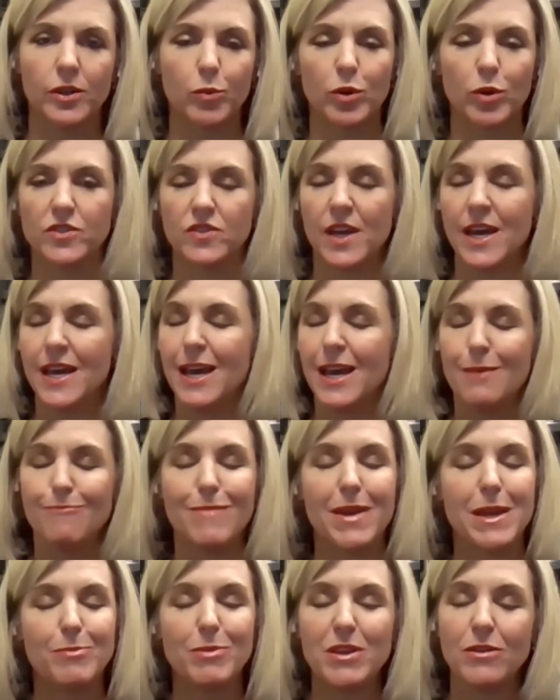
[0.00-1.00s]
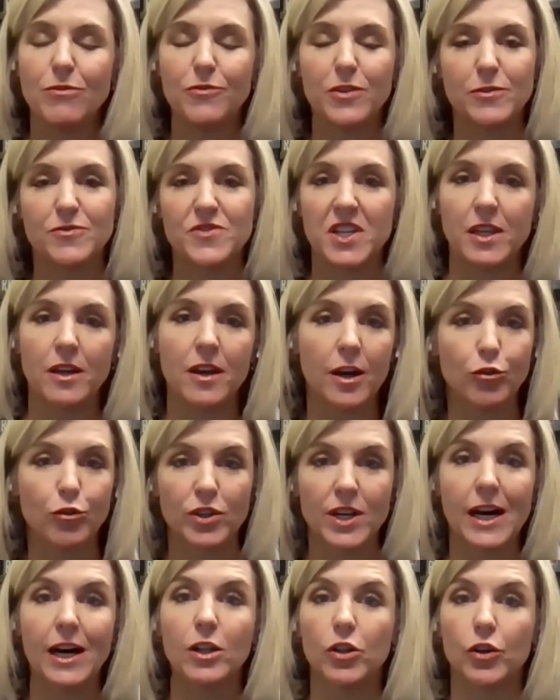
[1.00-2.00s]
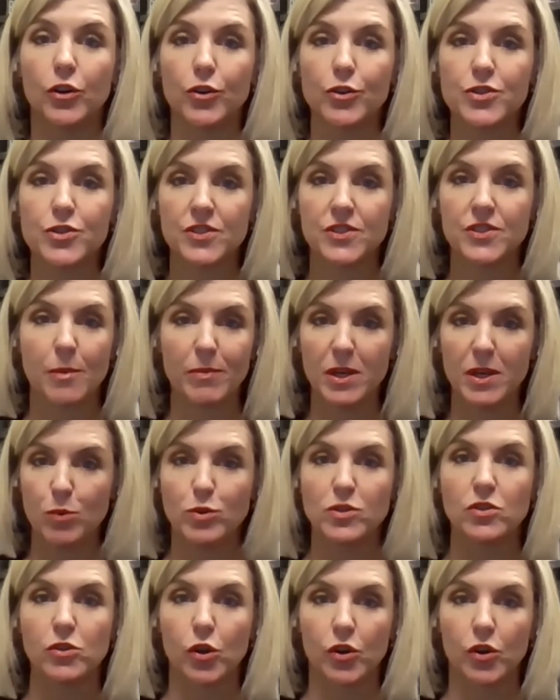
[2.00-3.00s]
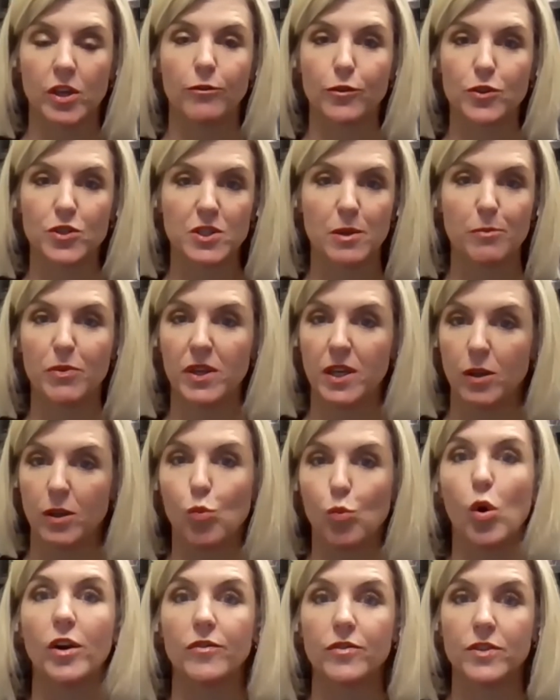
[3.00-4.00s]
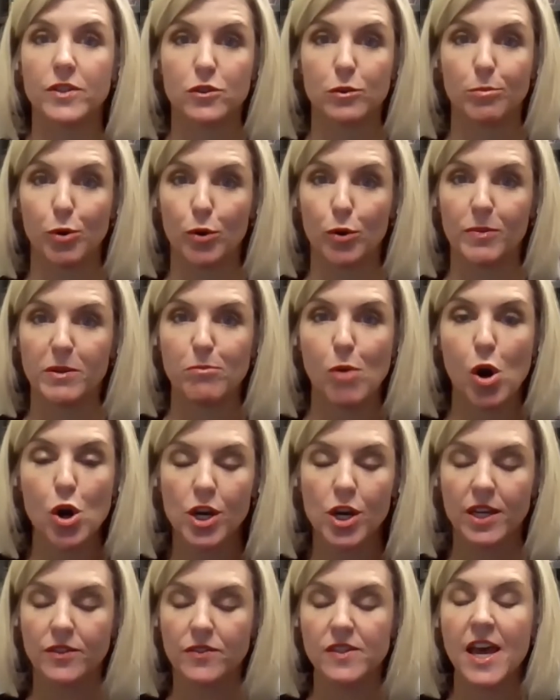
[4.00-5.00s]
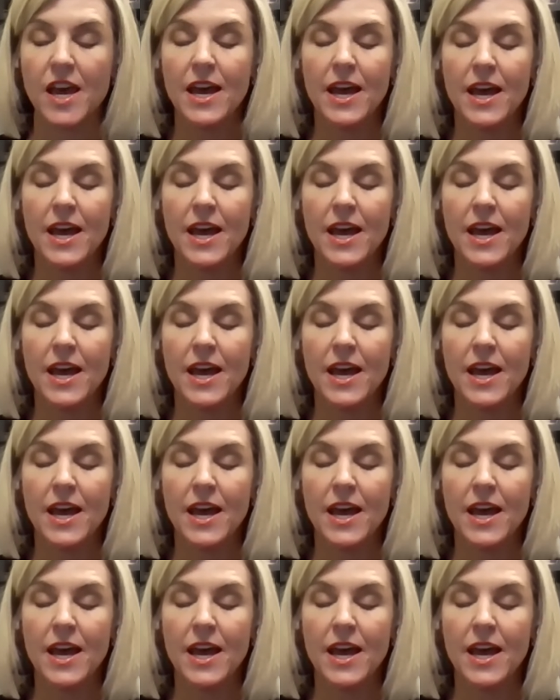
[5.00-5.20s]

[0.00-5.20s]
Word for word: It was maybe fifteen hundred dollars. Somebody was looking for something in one of the suburban markets.